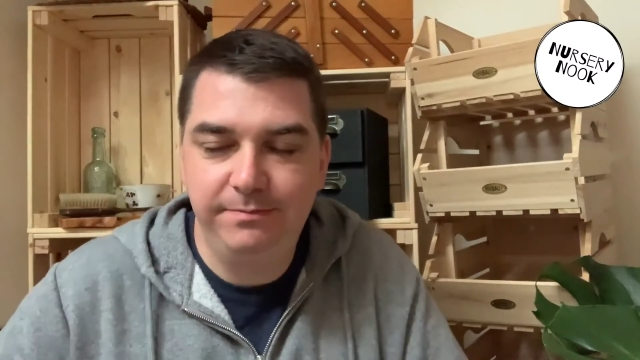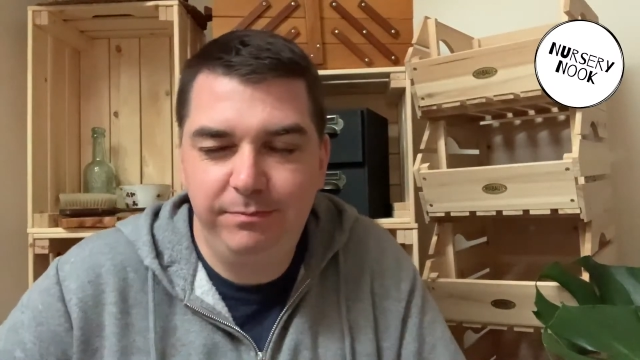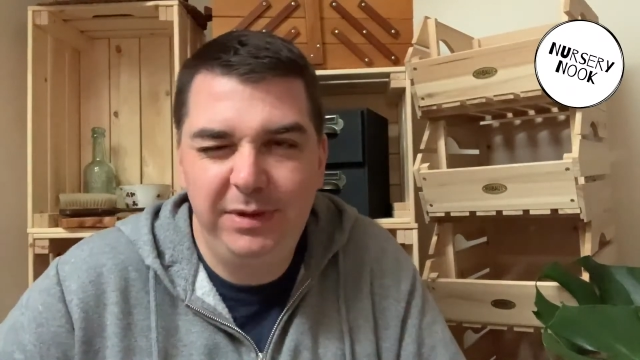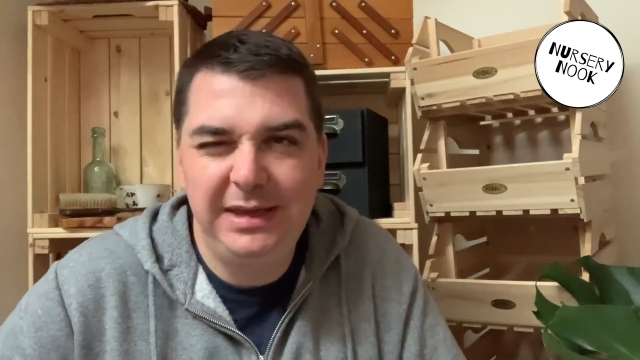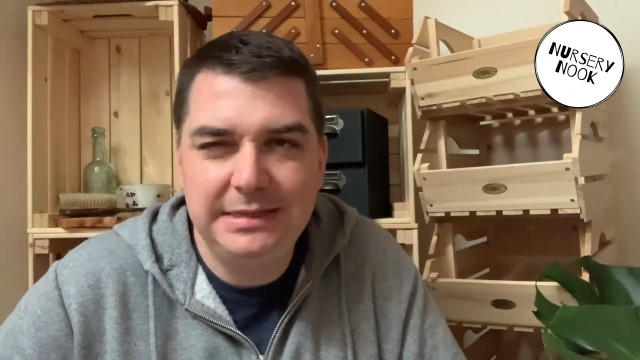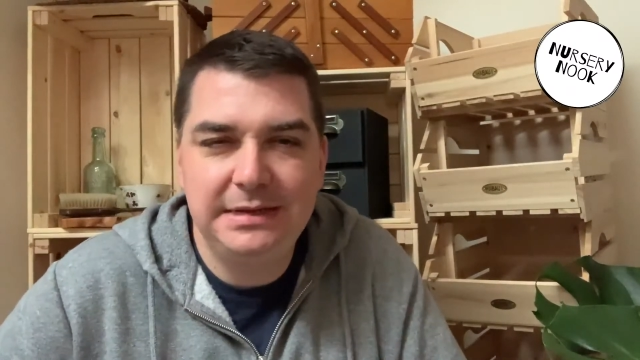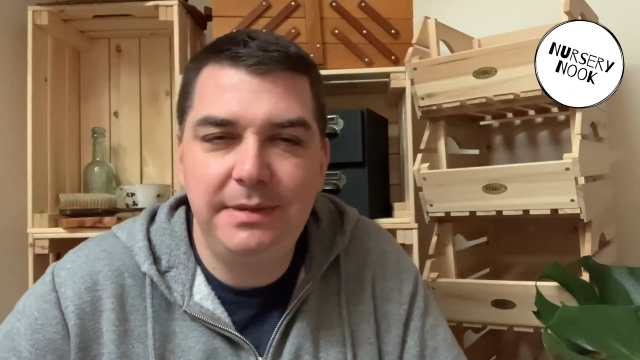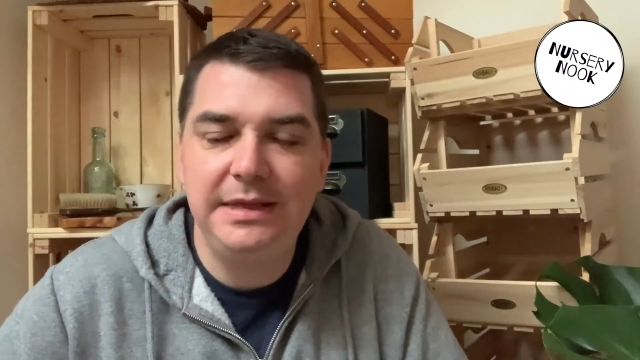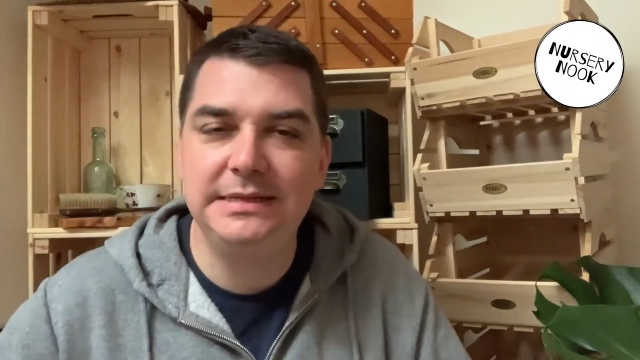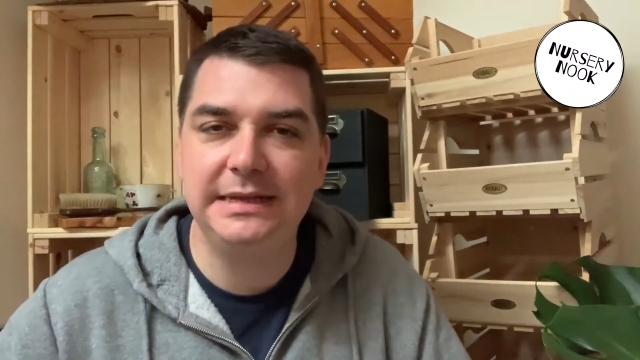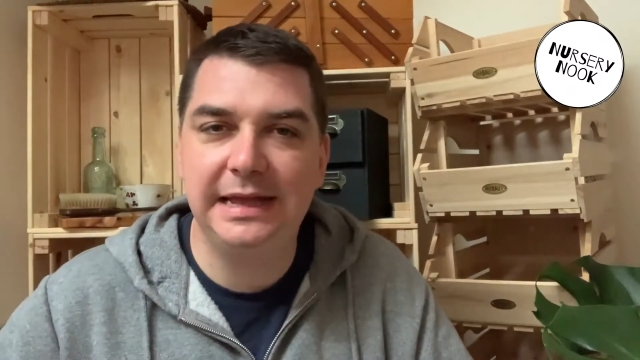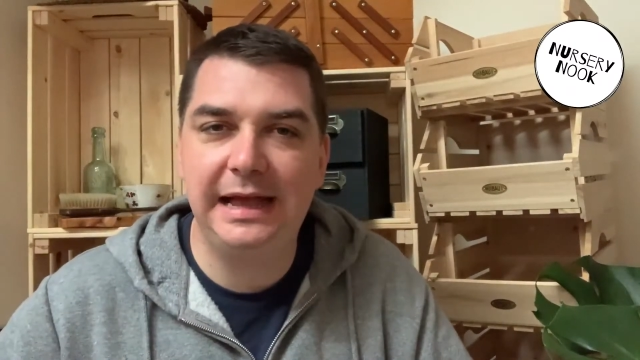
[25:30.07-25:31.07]
But isn't it
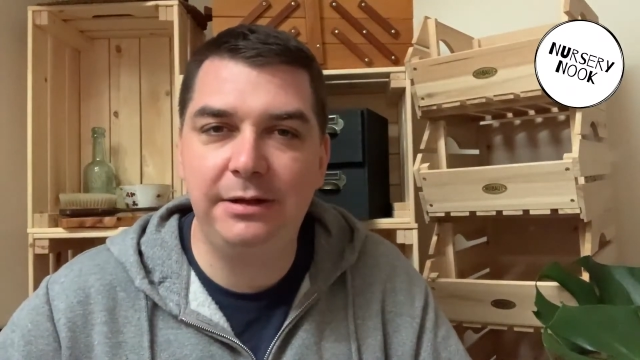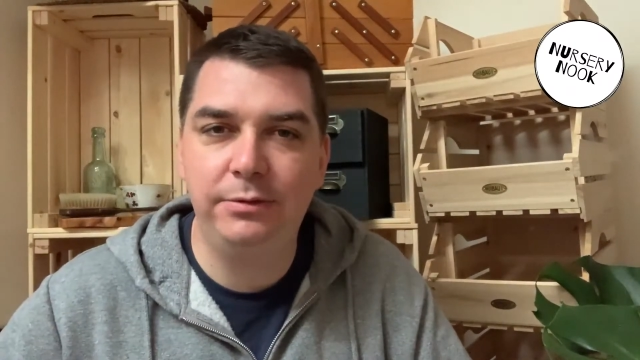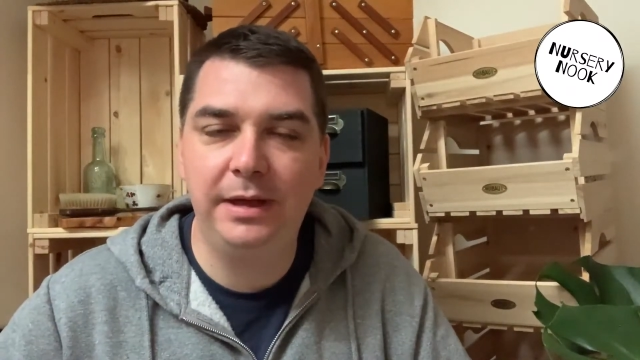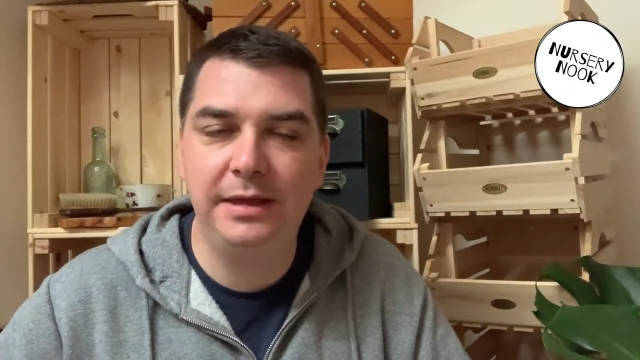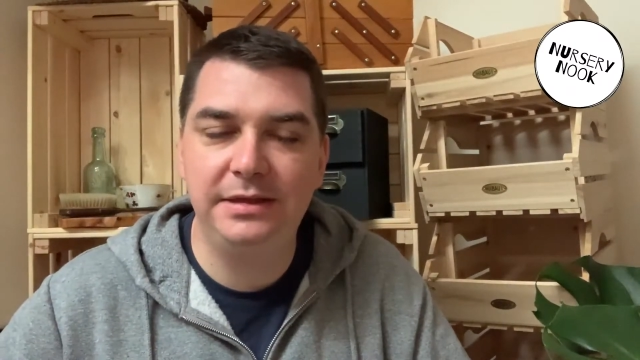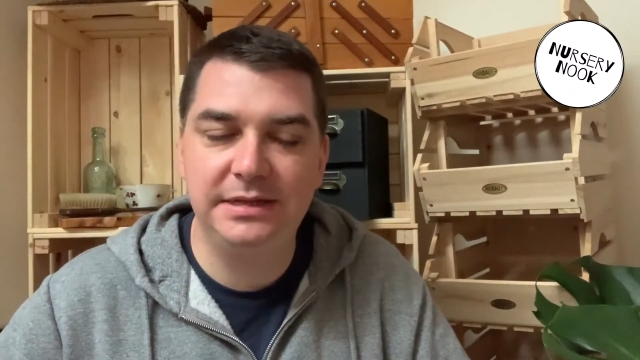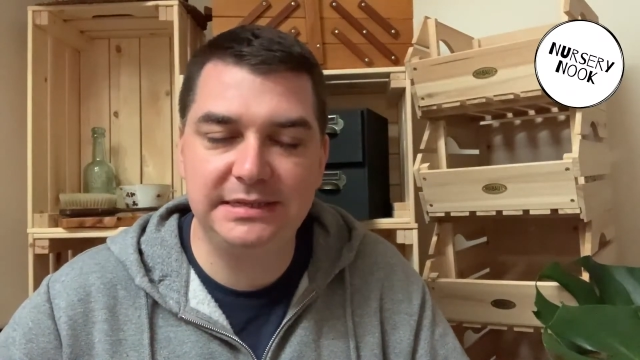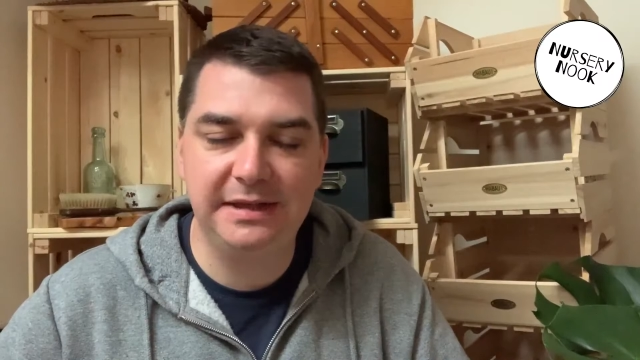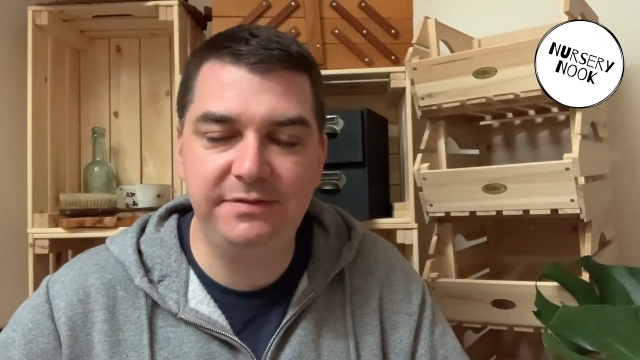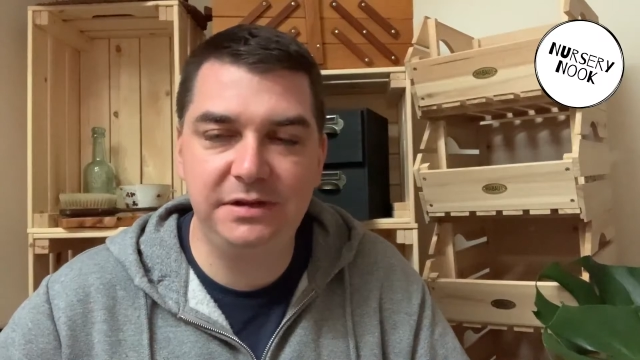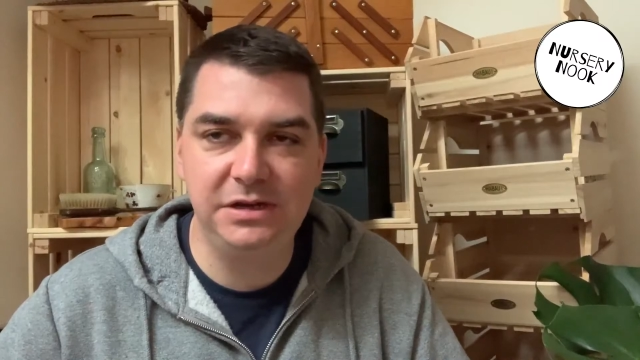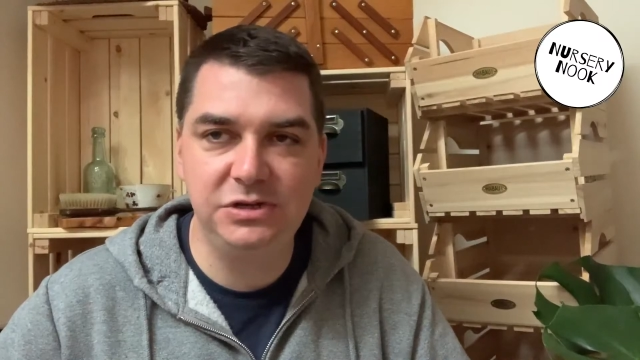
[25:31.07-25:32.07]
amazing how well your staff and your